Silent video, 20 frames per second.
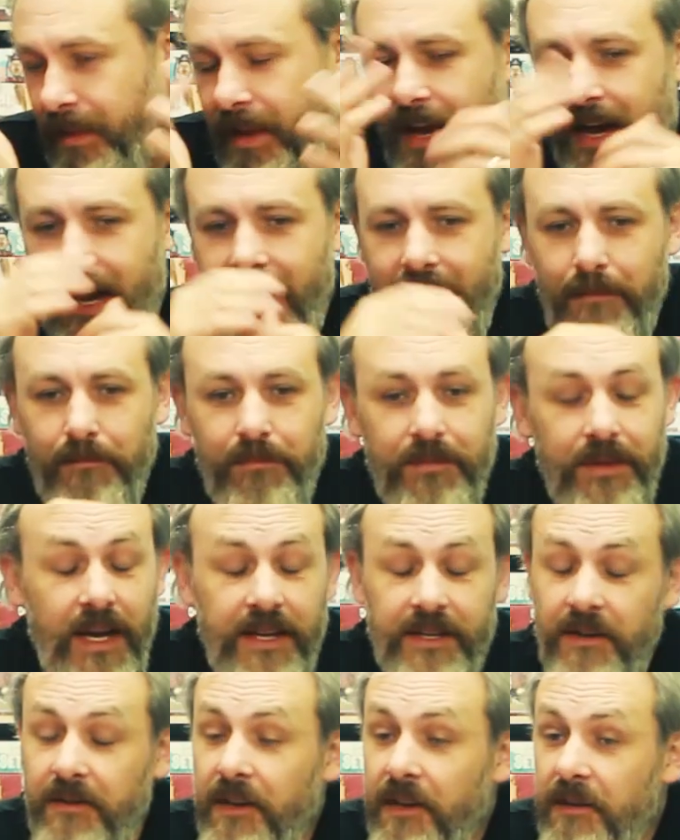Um,
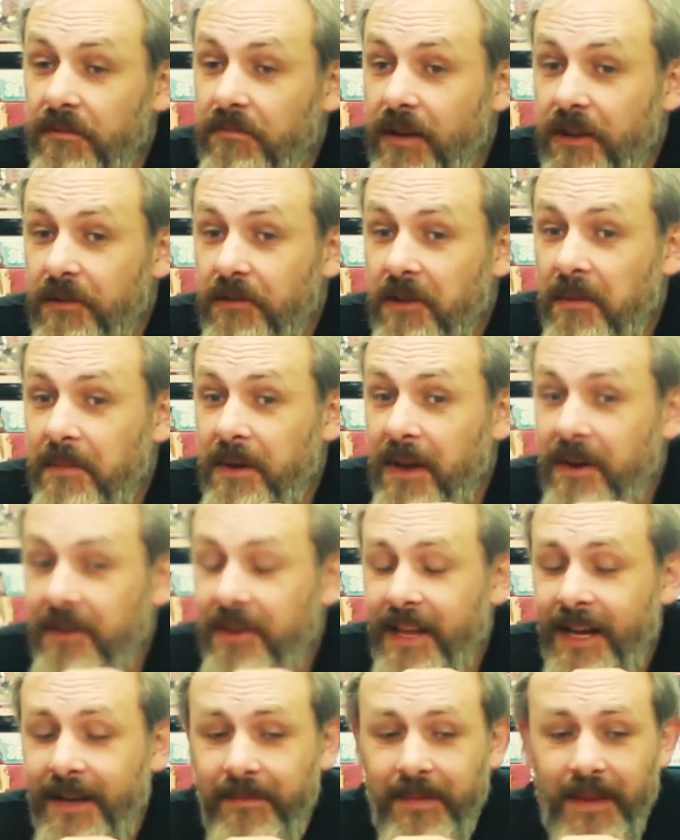I don't know where you come down
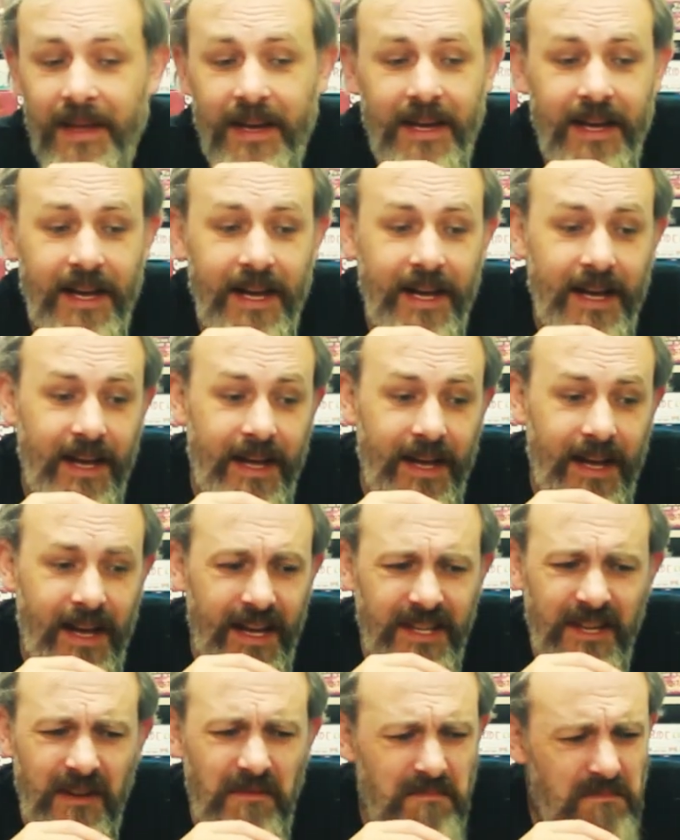on that. Uh,
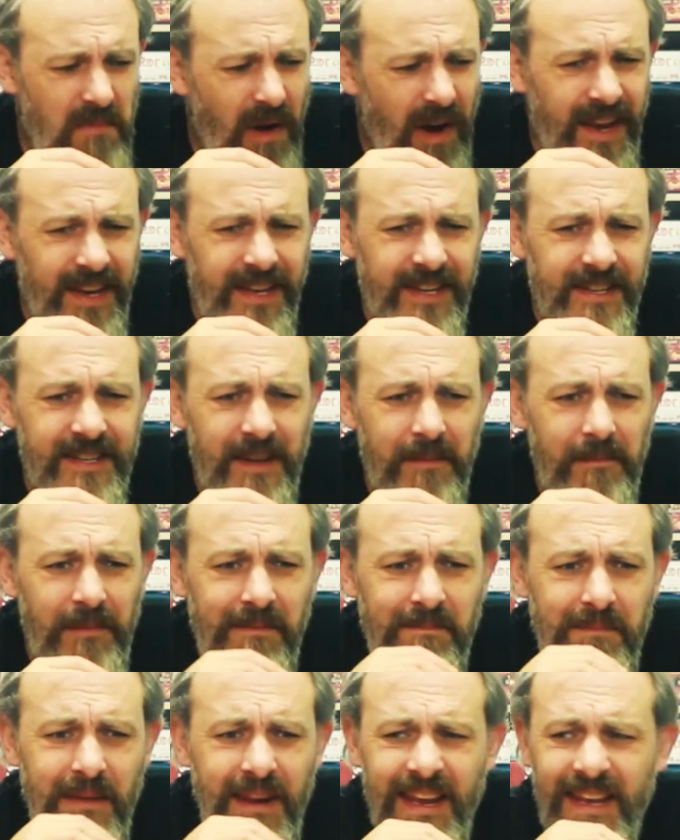I don't mind
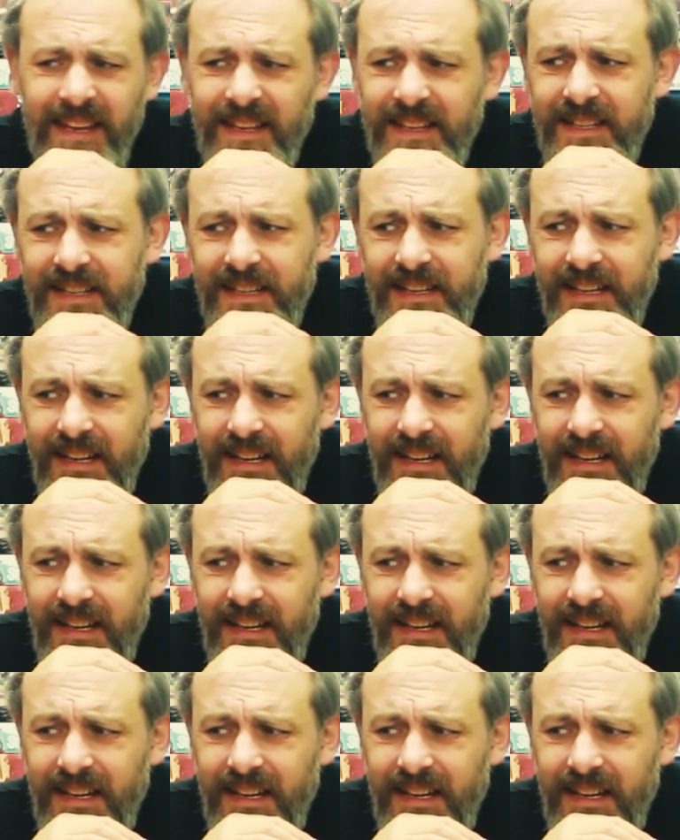assembling minis.